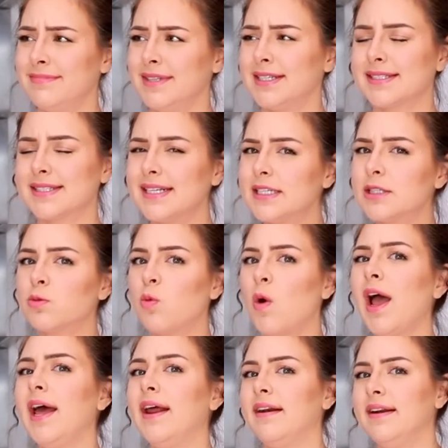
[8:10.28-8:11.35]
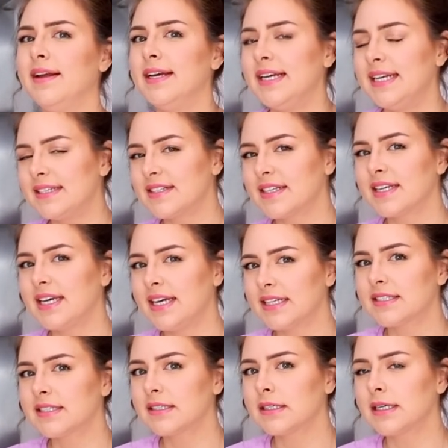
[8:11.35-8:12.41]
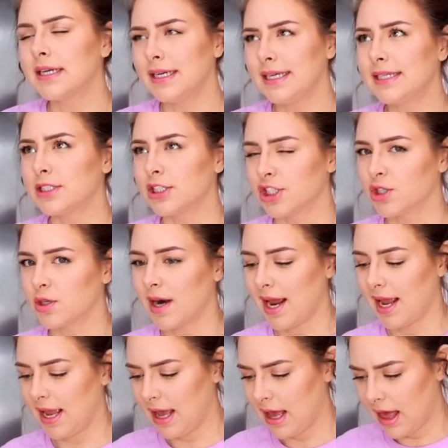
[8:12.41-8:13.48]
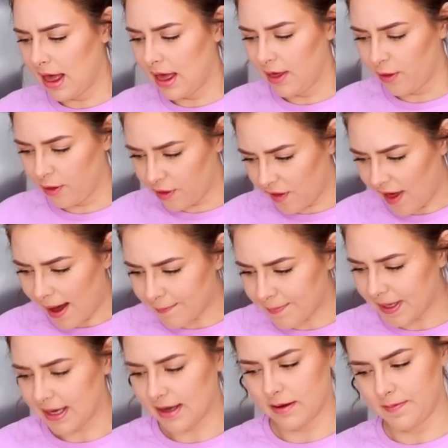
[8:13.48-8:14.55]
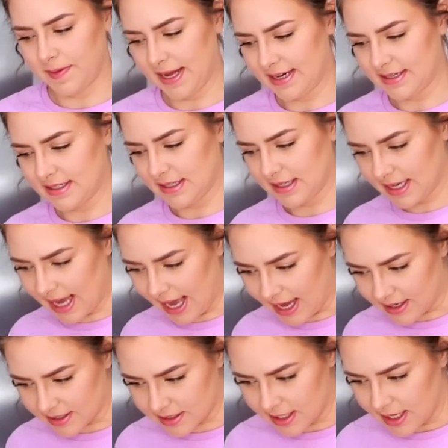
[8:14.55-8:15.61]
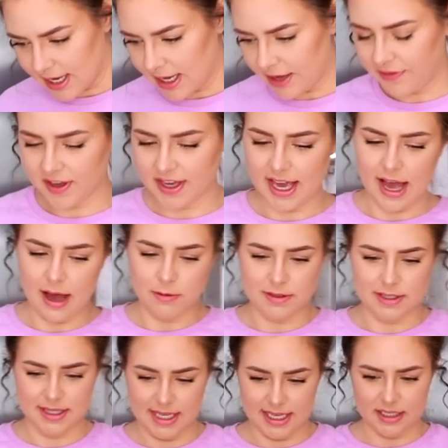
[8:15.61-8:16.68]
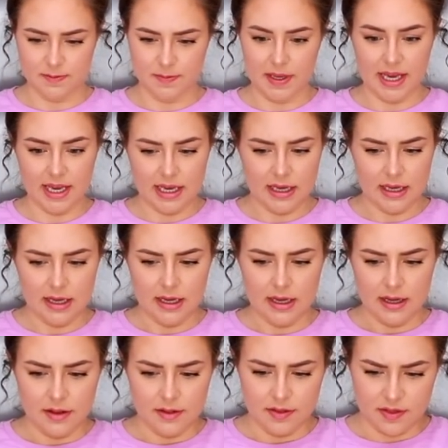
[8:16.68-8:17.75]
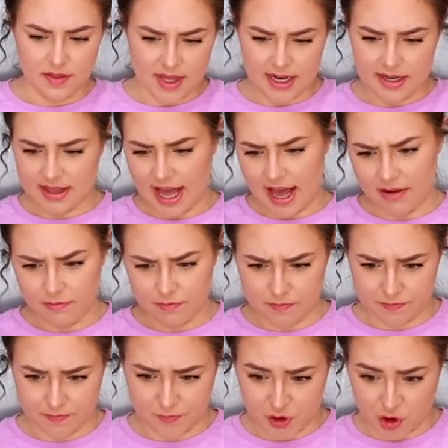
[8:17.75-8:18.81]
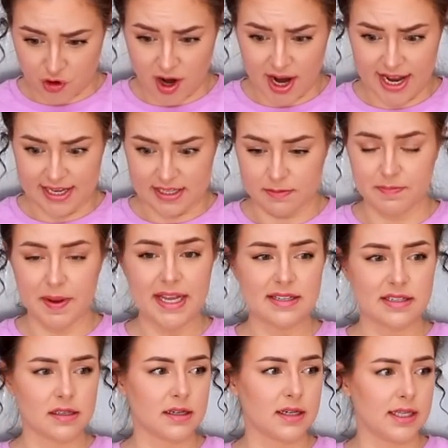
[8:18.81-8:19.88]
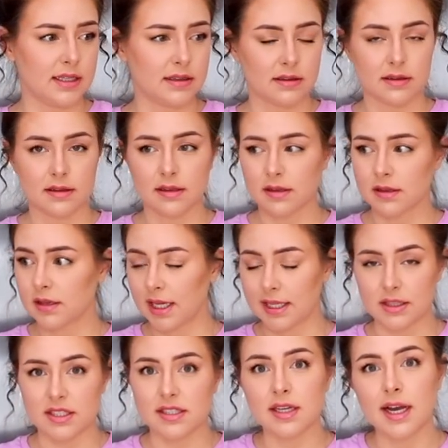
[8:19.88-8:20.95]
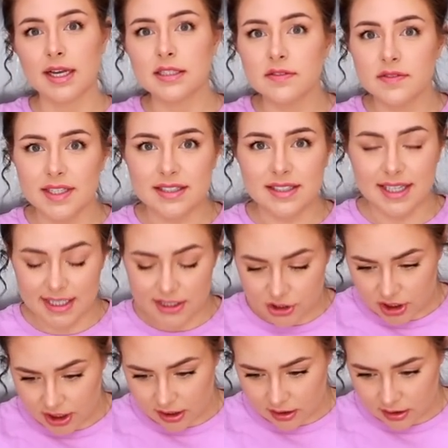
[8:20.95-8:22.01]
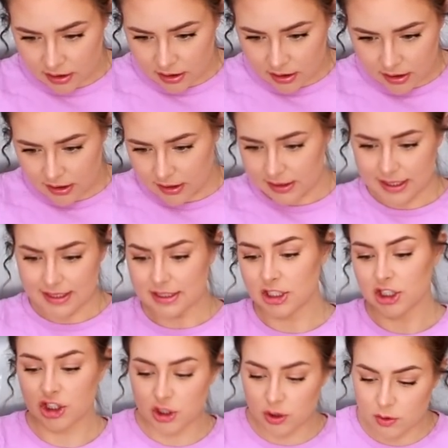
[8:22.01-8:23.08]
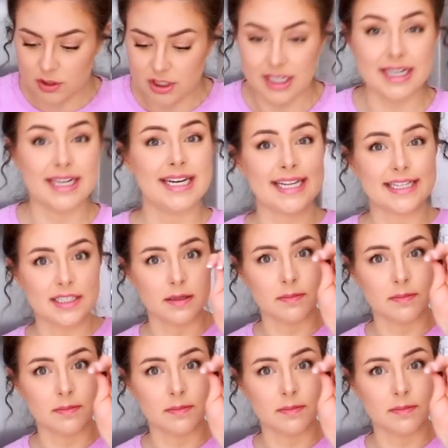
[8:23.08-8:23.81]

Since when is a kitten litter tray that big compared to the cat? If a cat was this big, then that tray is basically like the size of this kitchen. That is a huge litter